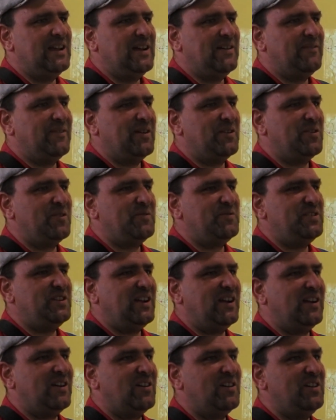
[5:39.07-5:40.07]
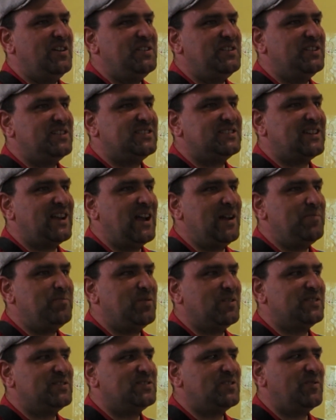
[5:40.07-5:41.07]
one of the early
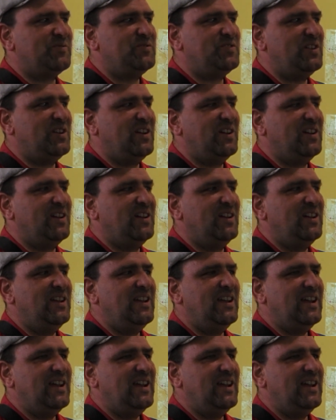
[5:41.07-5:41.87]
disciples of the